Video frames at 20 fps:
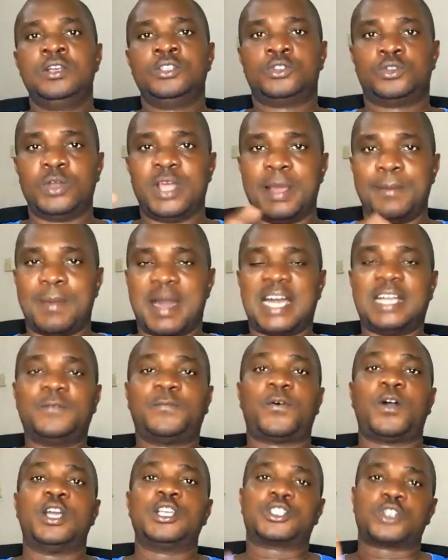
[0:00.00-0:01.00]
to a man's
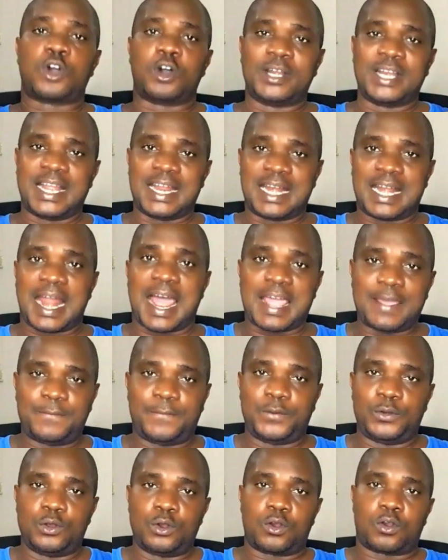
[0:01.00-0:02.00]
voice on a live
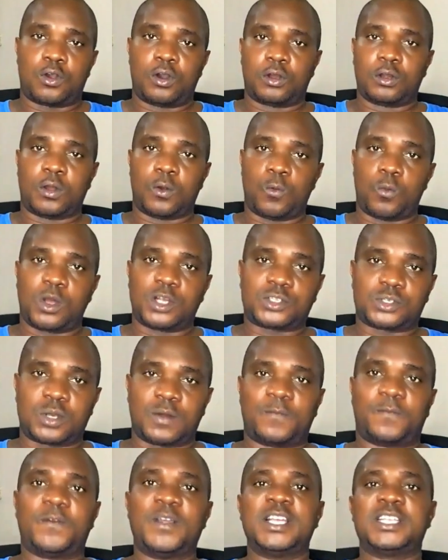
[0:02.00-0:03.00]
video call on
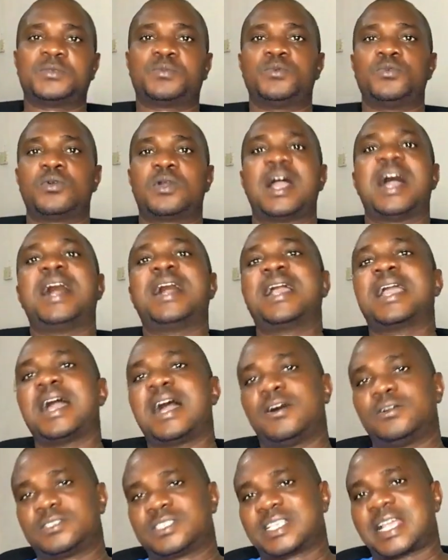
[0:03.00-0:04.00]
WhatsApp, Facebook,
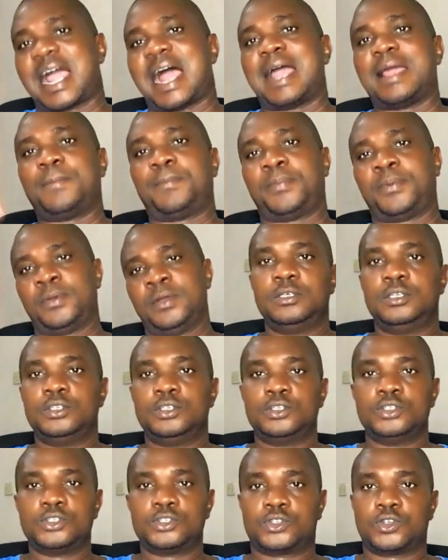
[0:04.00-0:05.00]
Hangout, Skype,
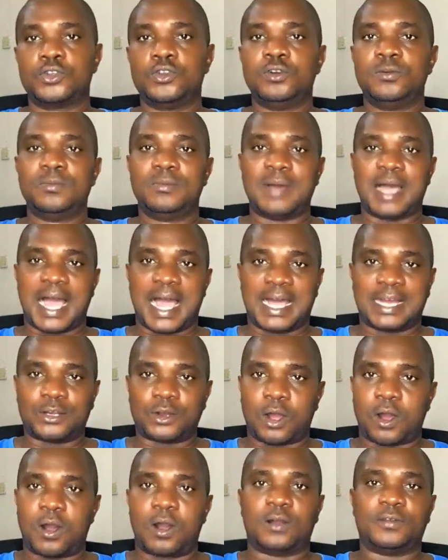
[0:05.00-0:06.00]
Zoom, and
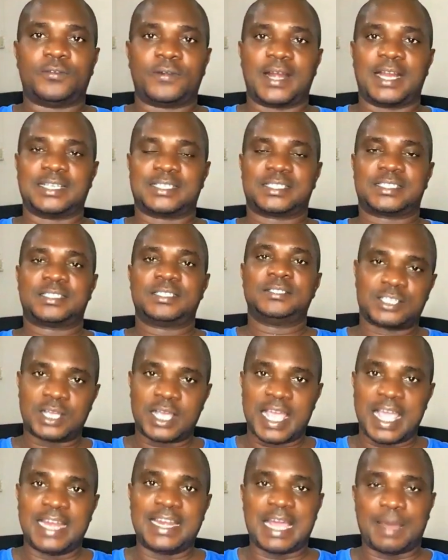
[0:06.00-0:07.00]
all the rest.
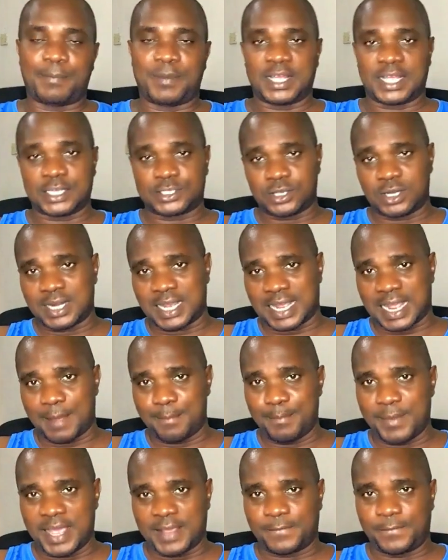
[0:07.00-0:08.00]
Any application that
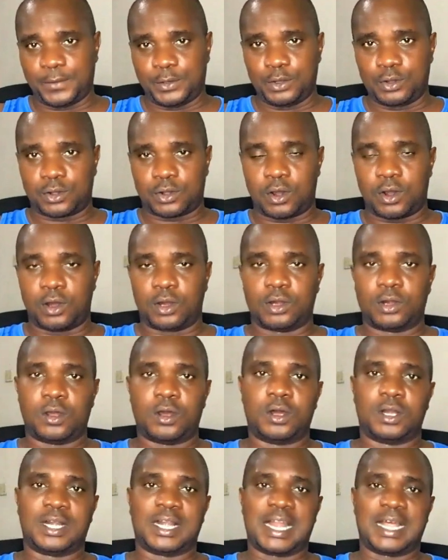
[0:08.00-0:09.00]
can make video call
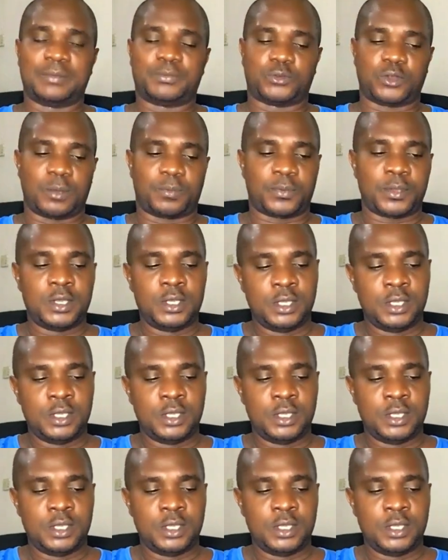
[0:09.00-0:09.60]
on laptop.